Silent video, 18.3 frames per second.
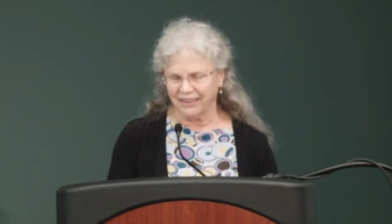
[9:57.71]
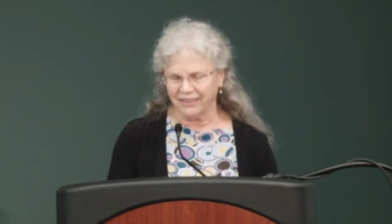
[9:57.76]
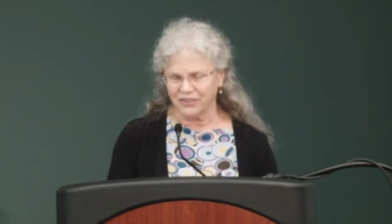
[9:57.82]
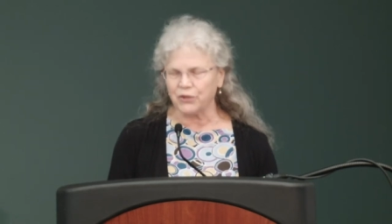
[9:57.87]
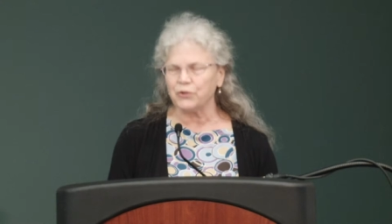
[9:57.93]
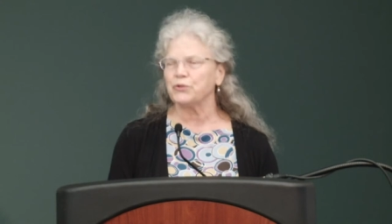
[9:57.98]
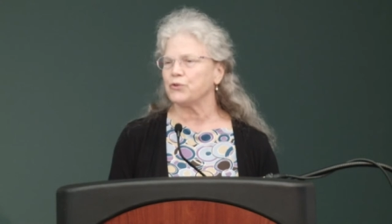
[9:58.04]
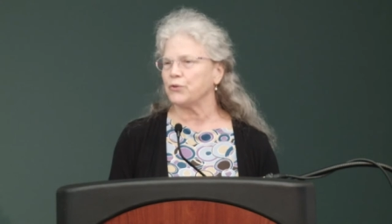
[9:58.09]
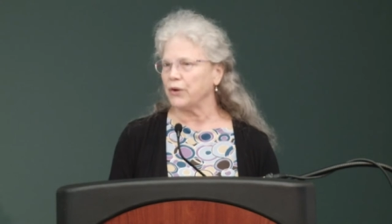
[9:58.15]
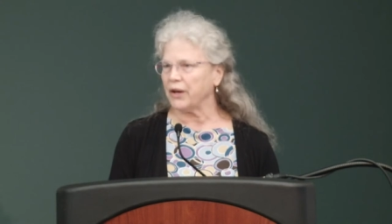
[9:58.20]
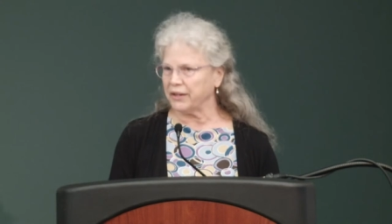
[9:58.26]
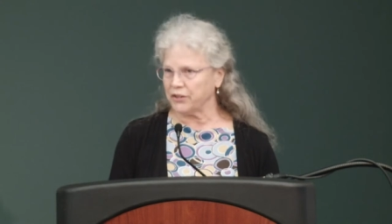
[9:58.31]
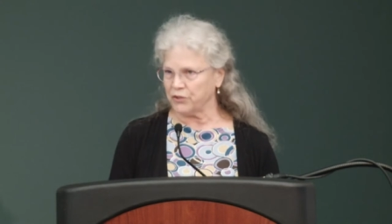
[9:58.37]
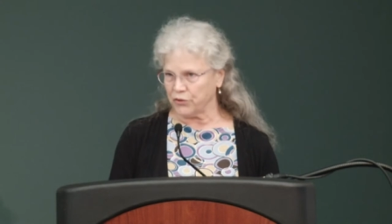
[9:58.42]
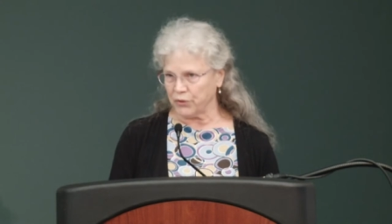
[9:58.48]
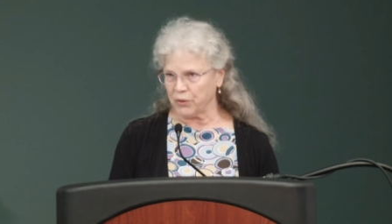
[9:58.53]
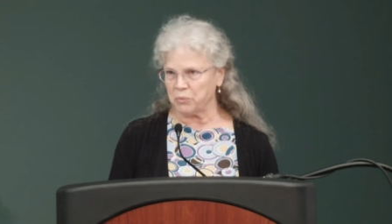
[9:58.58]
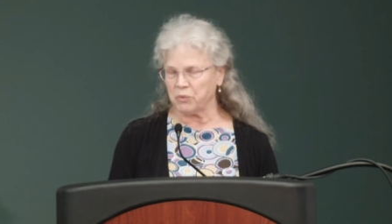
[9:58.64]
Don't try to
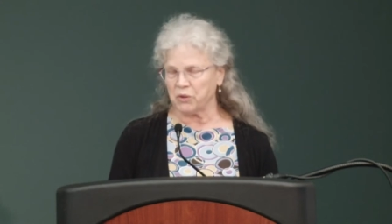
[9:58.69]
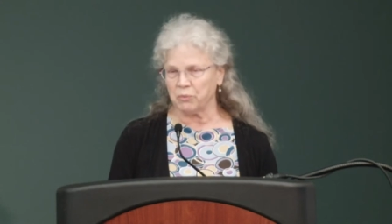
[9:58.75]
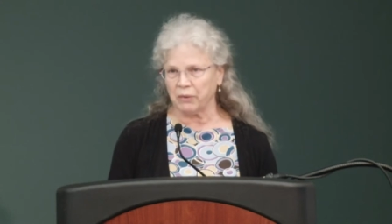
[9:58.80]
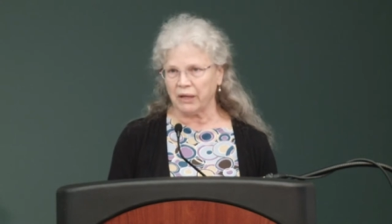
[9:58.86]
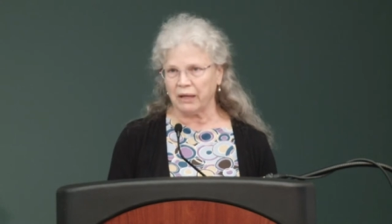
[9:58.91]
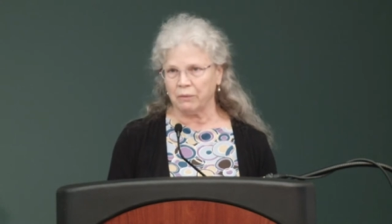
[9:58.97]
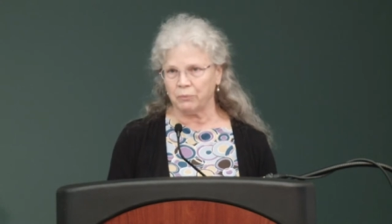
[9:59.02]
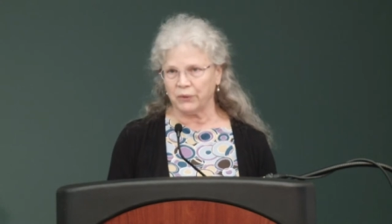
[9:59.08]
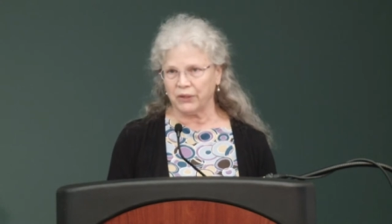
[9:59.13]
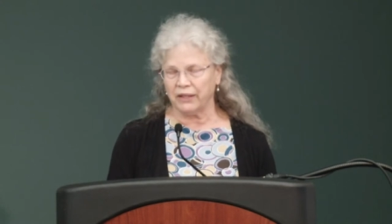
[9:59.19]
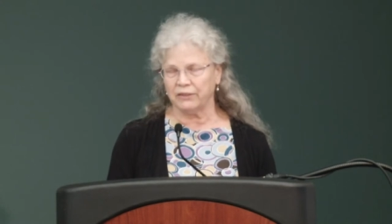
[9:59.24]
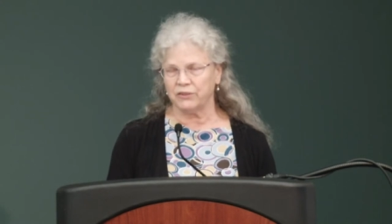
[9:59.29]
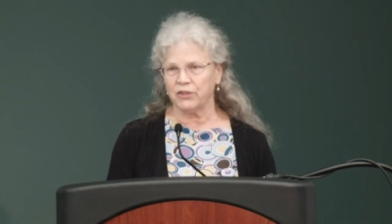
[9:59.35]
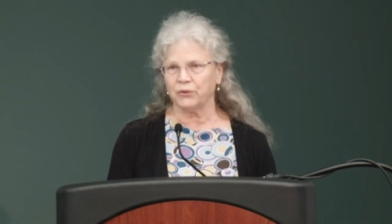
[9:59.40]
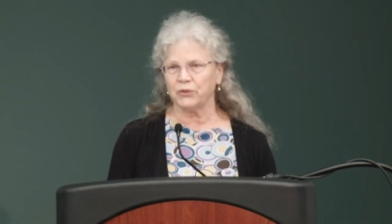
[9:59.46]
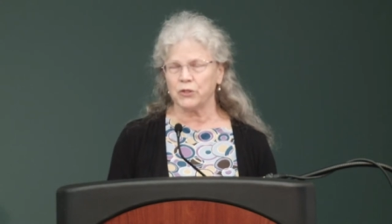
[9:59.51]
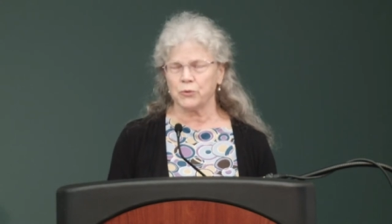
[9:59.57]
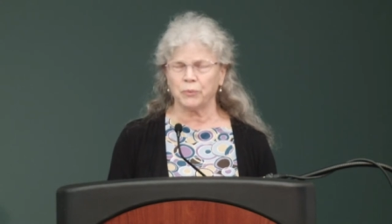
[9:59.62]
trip them up, and
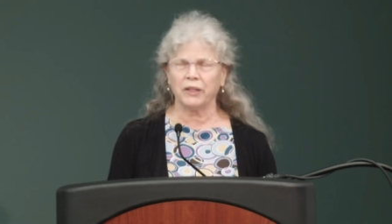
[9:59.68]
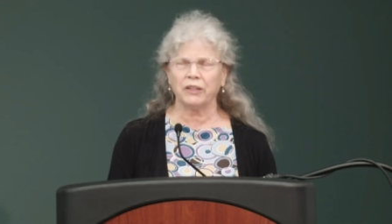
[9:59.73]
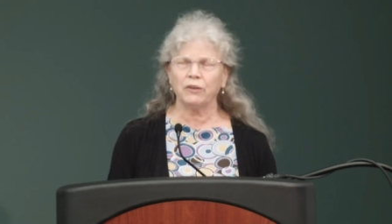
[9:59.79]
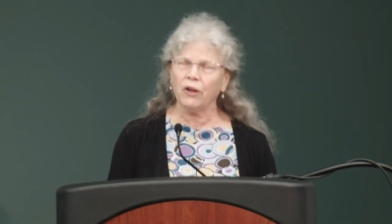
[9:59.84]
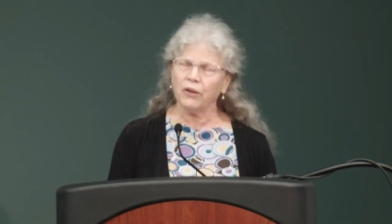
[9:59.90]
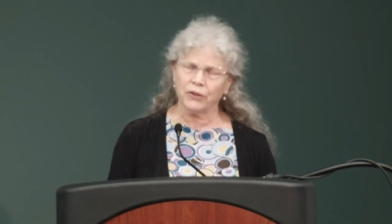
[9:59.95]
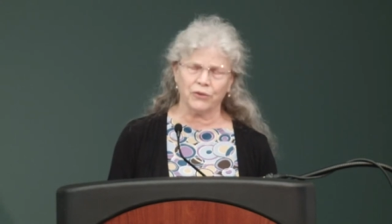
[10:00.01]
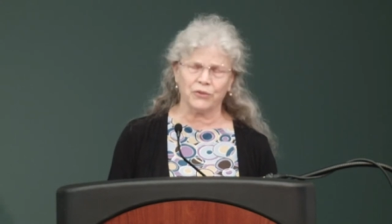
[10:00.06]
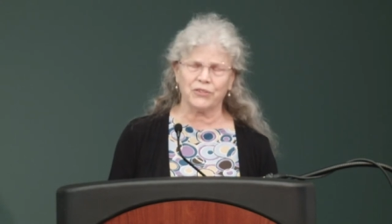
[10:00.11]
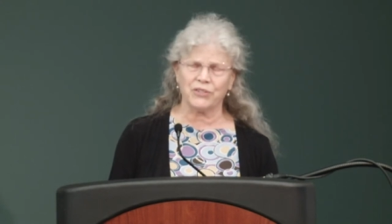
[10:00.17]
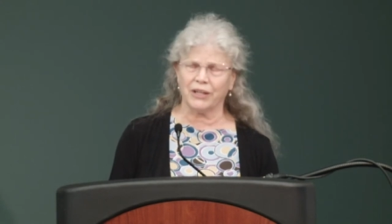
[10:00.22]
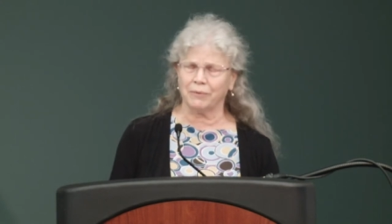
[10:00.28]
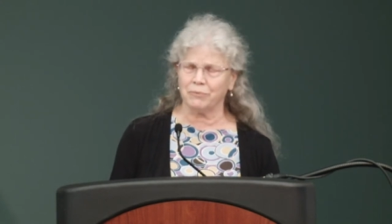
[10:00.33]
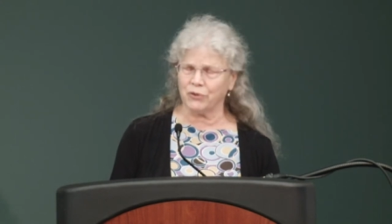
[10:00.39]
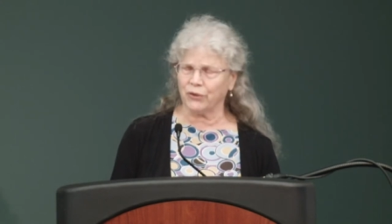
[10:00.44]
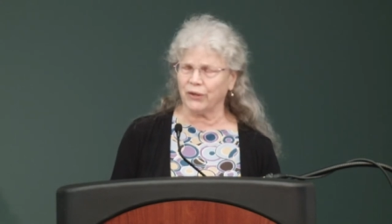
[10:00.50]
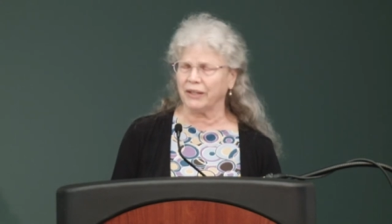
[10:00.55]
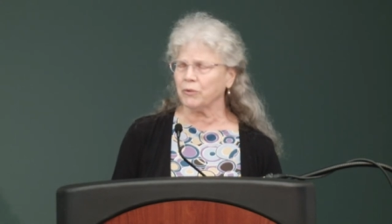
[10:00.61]
don't spend all your
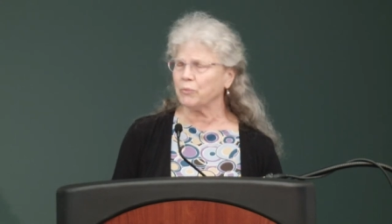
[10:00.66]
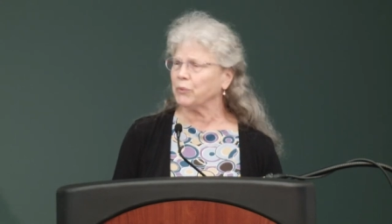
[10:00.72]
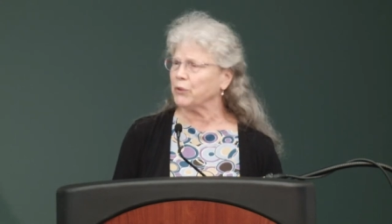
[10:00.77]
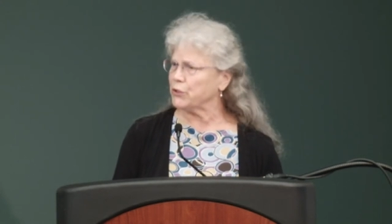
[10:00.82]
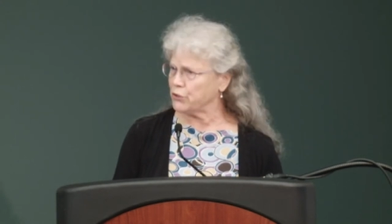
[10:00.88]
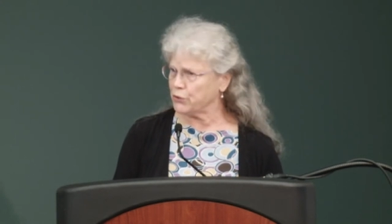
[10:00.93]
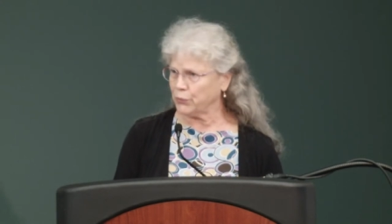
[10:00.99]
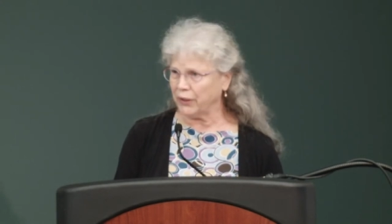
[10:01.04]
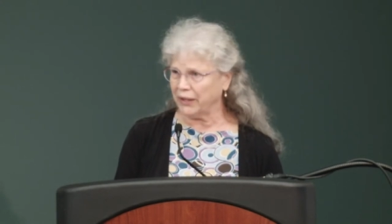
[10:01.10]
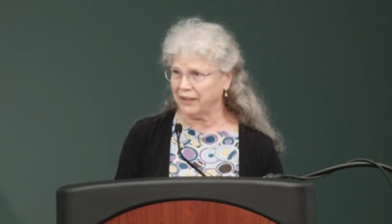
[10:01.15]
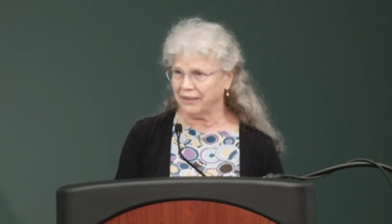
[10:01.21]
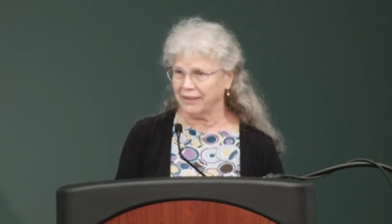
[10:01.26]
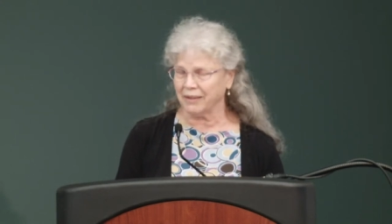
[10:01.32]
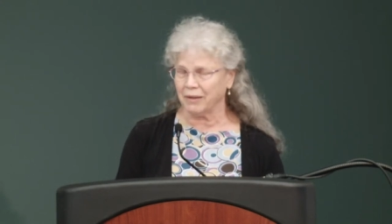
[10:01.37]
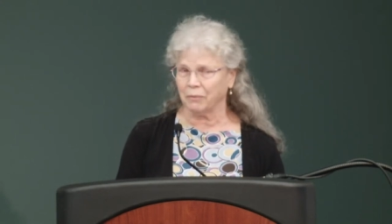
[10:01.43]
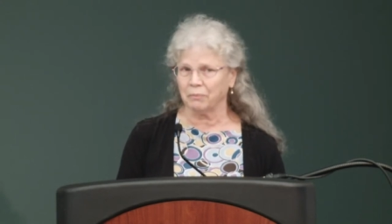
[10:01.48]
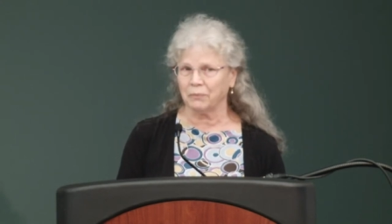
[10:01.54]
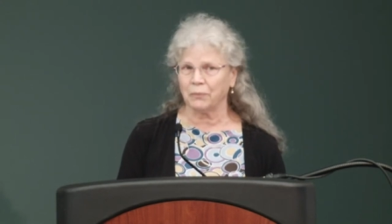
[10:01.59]
time trying to persuade
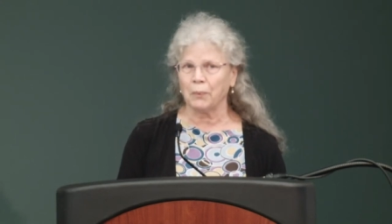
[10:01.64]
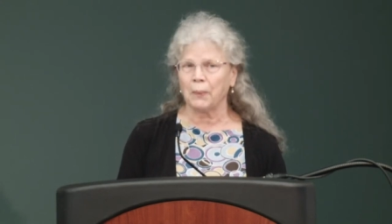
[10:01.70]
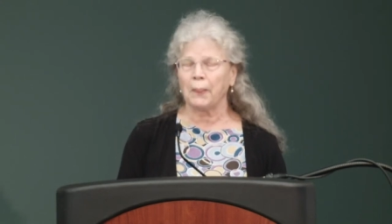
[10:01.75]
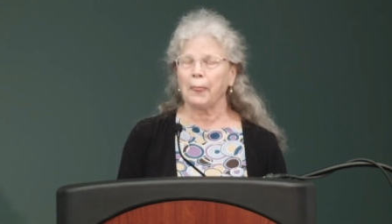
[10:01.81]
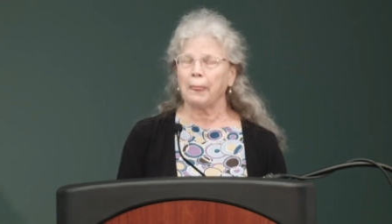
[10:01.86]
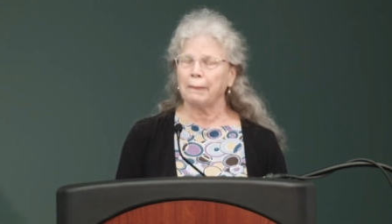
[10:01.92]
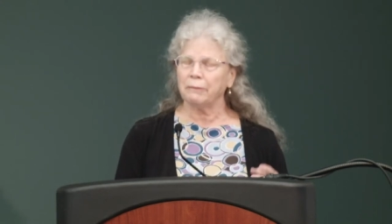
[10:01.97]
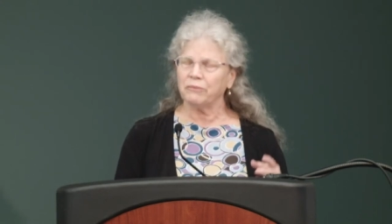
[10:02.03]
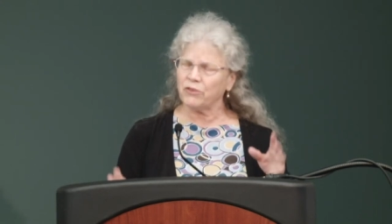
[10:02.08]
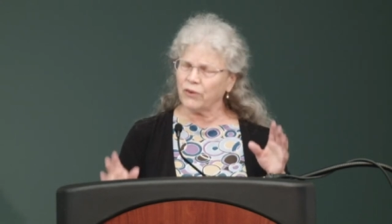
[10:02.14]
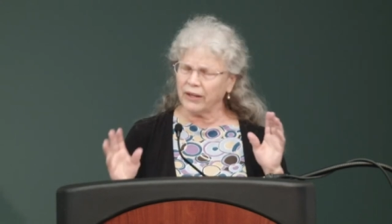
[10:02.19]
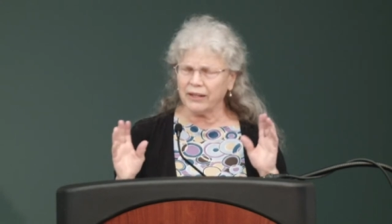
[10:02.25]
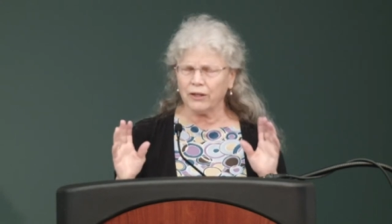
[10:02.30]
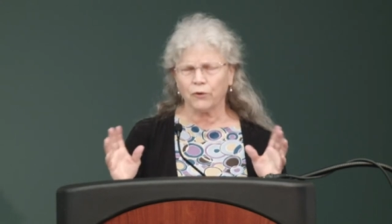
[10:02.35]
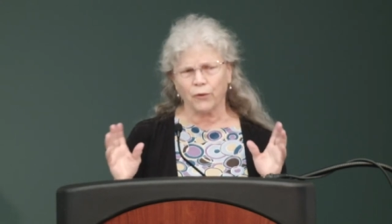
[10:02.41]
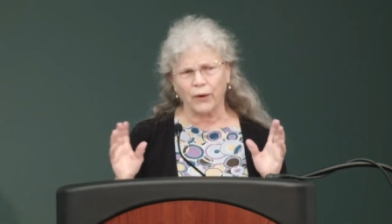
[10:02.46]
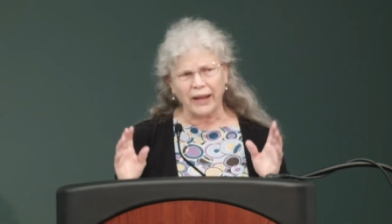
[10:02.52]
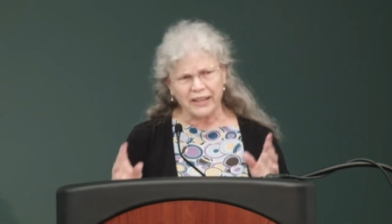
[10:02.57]
them. Try
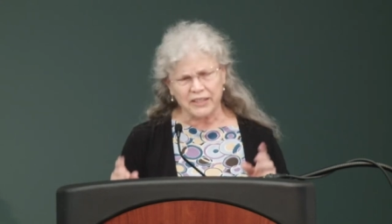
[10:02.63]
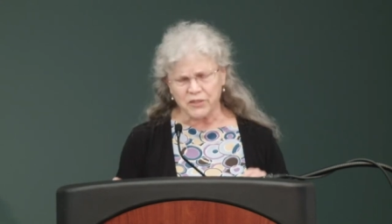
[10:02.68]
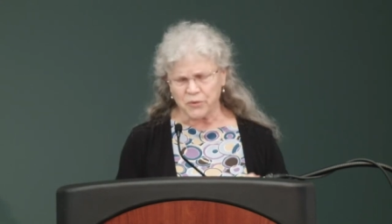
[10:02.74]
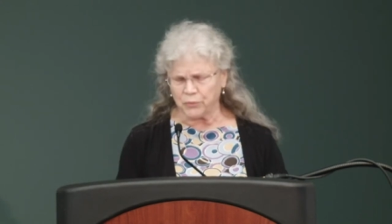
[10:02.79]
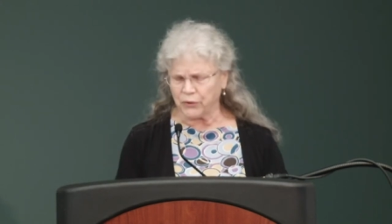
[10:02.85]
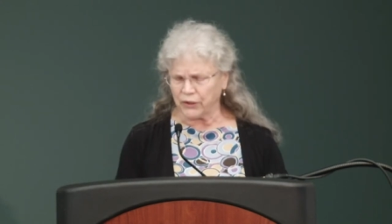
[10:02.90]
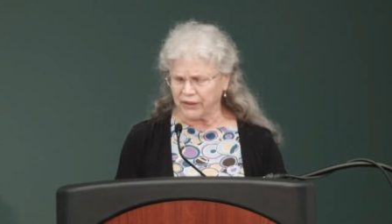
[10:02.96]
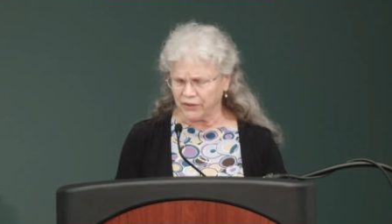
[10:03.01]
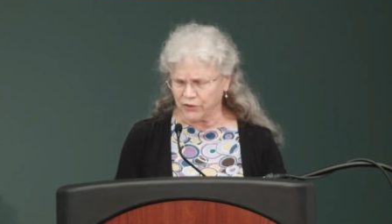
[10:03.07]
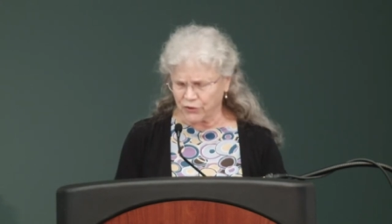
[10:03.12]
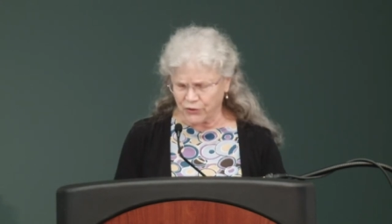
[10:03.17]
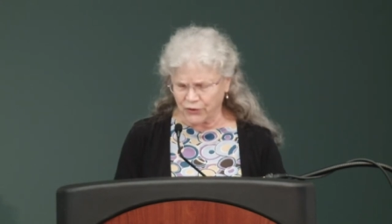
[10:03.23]
to grasp what they're